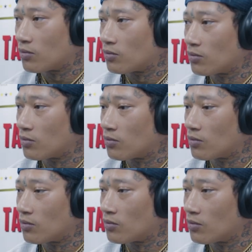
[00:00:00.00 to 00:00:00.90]

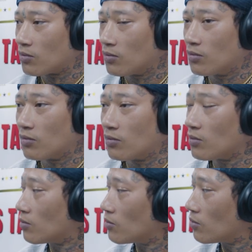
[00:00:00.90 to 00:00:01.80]

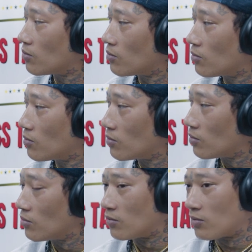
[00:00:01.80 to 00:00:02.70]

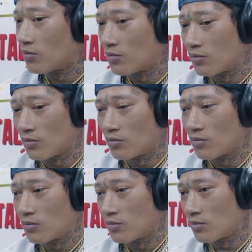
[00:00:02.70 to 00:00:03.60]

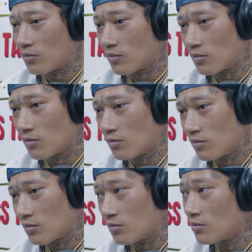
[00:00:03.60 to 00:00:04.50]

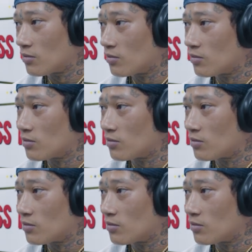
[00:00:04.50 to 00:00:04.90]
[no speech]